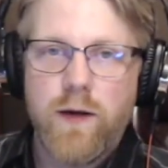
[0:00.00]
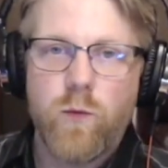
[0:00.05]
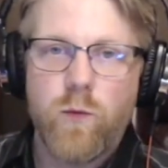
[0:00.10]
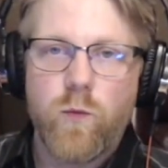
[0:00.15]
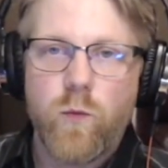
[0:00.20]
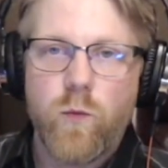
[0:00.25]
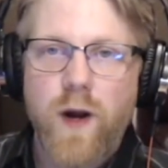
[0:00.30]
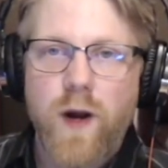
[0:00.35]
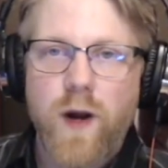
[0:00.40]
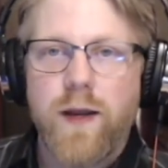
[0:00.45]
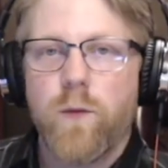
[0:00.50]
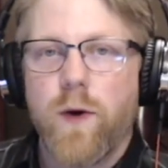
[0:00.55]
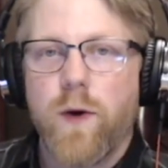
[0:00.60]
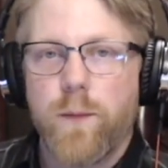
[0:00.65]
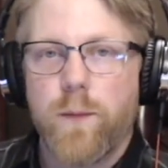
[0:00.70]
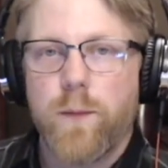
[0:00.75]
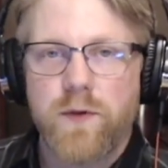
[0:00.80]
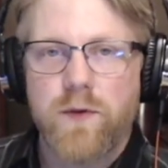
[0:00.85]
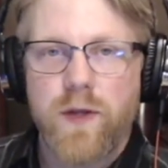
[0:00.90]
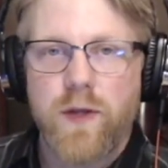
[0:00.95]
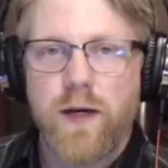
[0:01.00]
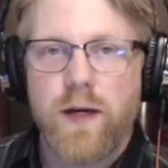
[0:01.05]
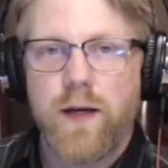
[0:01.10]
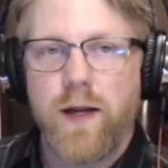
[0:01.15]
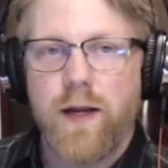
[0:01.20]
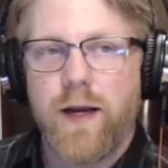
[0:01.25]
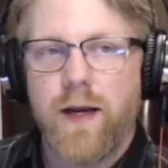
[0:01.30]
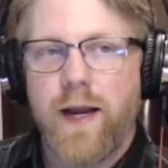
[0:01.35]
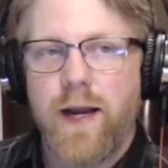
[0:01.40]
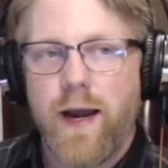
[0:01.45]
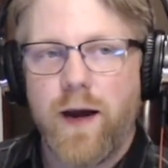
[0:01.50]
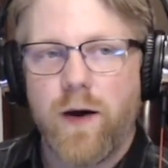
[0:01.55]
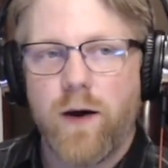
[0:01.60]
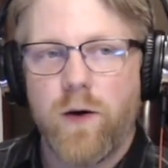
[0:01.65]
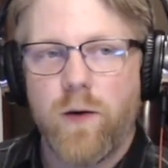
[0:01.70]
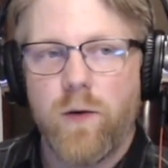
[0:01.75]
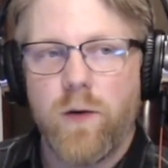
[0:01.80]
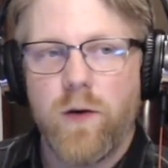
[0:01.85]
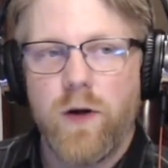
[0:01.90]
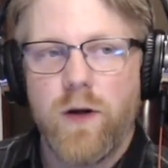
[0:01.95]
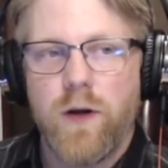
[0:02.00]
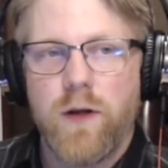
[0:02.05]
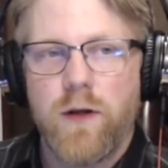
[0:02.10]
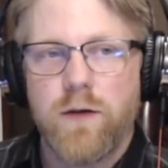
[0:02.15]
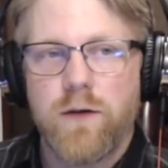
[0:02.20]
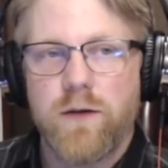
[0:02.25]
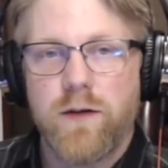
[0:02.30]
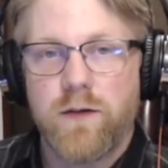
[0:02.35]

what he represented and how to